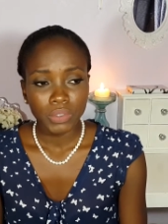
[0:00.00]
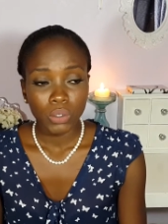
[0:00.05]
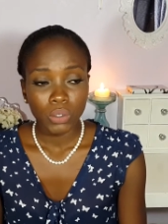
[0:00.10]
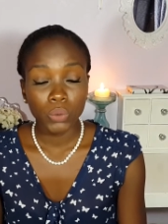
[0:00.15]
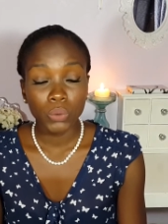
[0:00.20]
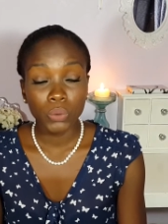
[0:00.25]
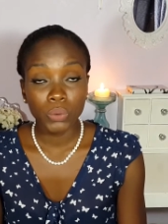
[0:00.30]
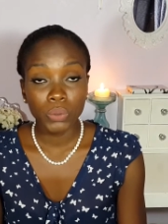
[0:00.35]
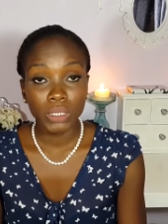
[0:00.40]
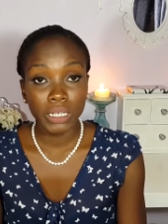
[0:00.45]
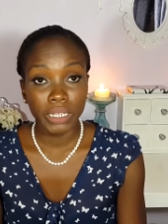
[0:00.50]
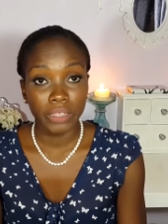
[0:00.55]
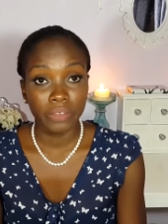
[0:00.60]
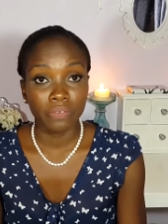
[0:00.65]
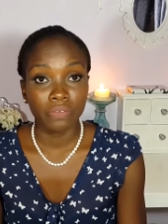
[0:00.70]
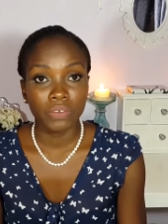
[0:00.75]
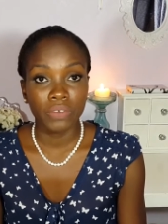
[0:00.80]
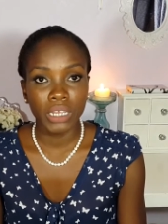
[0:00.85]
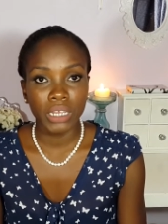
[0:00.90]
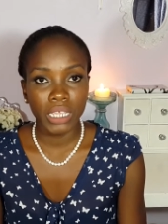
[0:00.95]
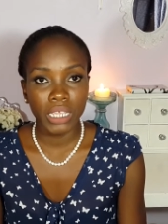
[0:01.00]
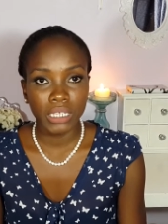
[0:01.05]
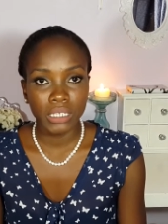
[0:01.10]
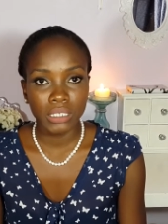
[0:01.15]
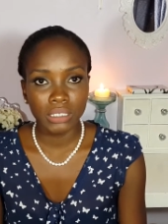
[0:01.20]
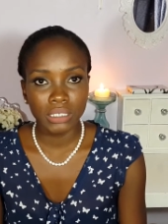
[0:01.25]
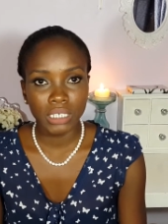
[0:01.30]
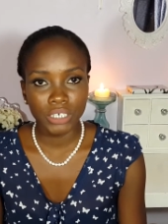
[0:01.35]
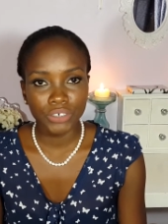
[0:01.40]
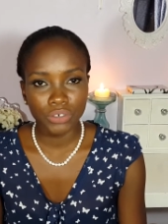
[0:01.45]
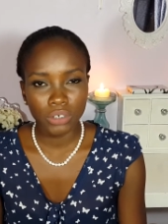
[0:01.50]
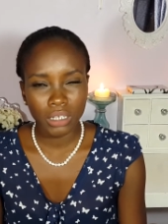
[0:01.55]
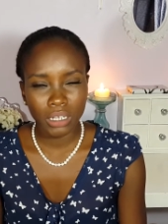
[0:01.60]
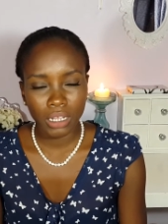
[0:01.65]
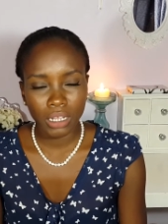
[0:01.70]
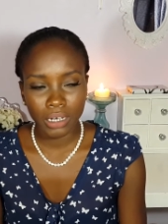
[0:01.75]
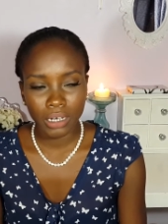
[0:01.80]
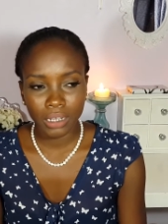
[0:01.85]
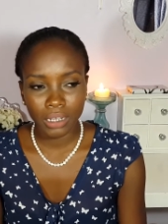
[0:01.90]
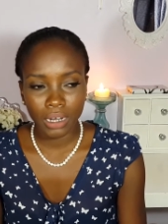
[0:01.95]
who lived in central
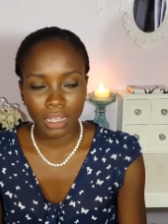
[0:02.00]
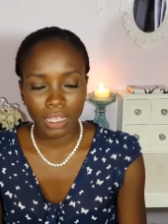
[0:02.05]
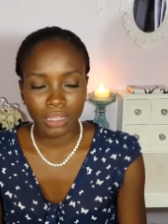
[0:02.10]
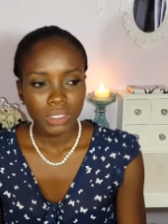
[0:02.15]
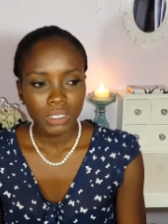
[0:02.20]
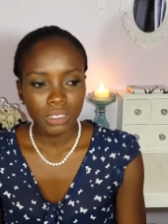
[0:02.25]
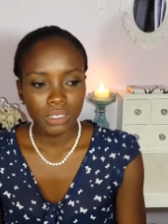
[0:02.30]
London.